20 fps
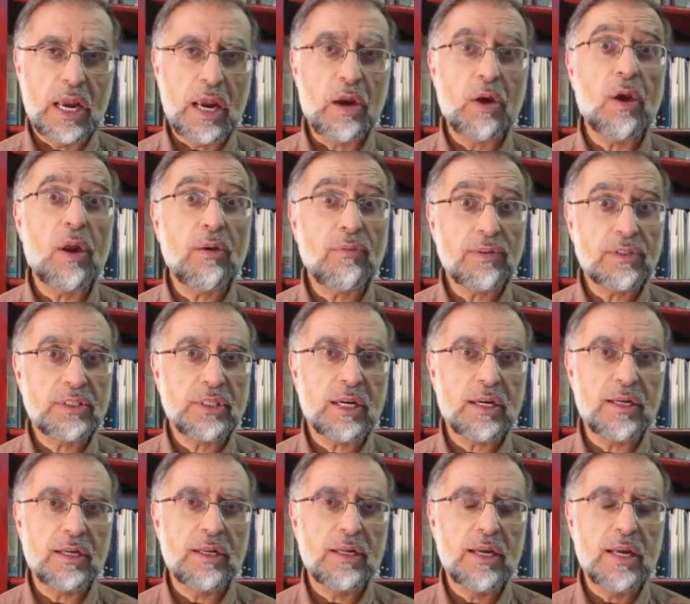And all of a
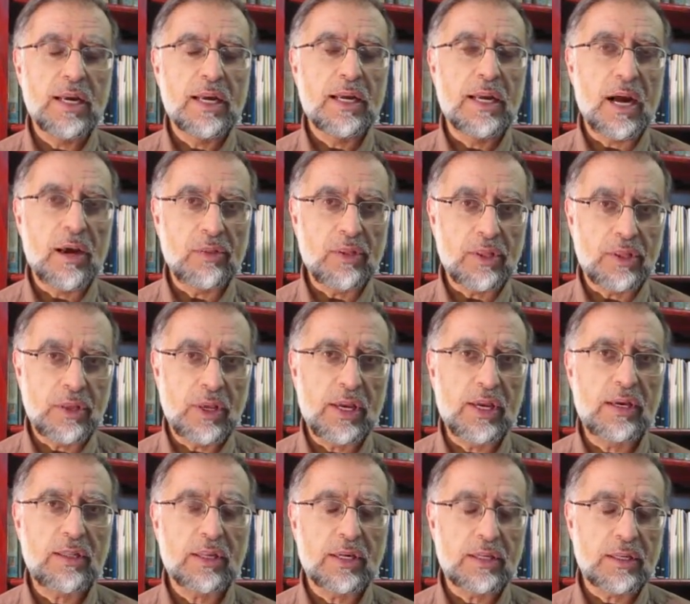sudden, now they
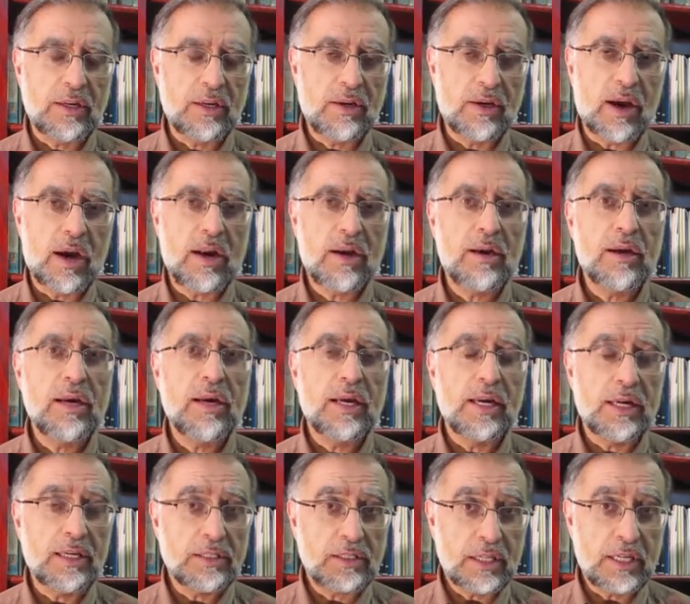think that Iran
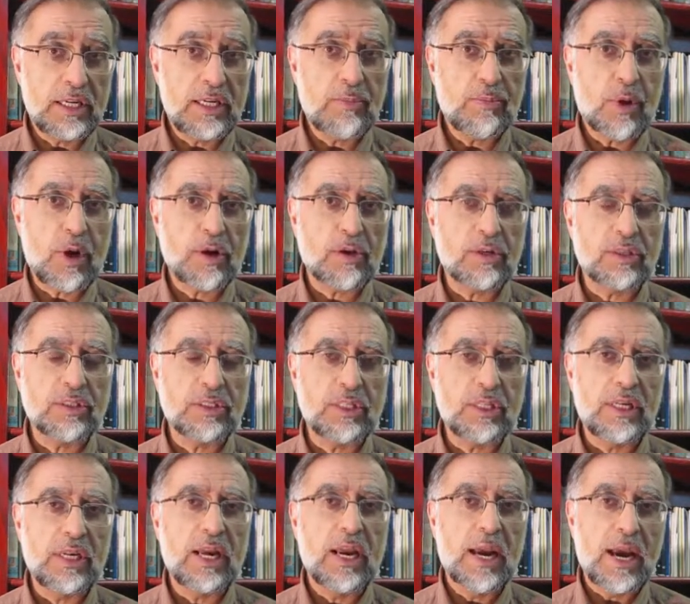is a
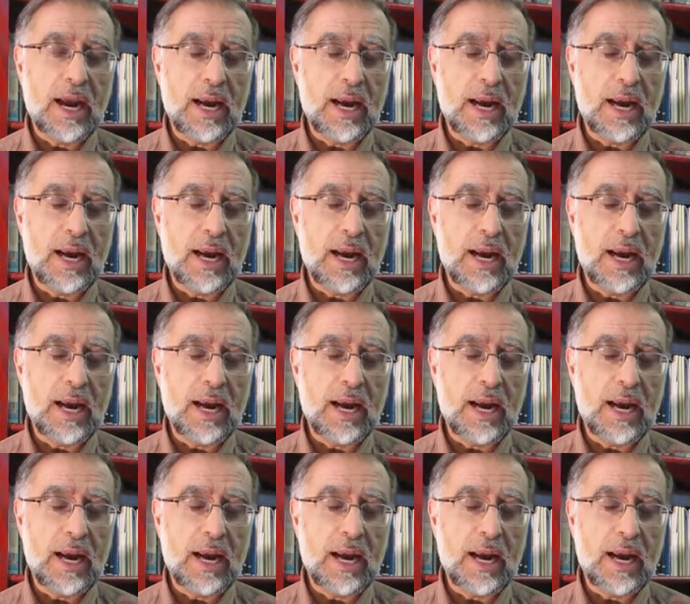democracy